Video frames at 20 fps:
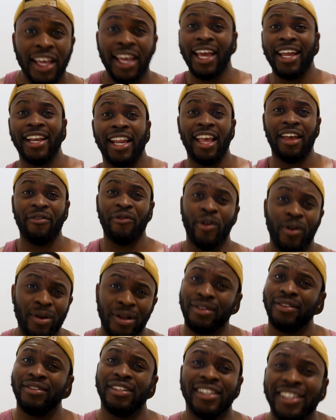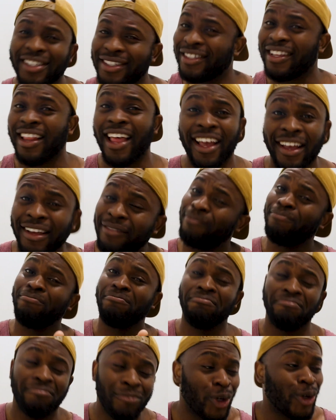And everyone is like,
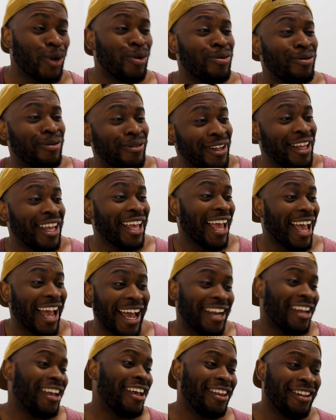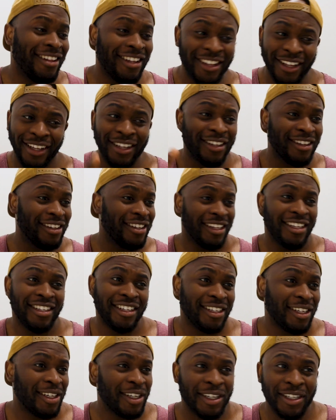cool, and
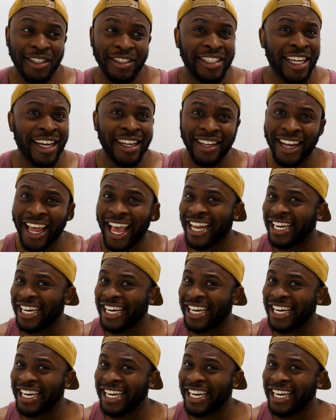done.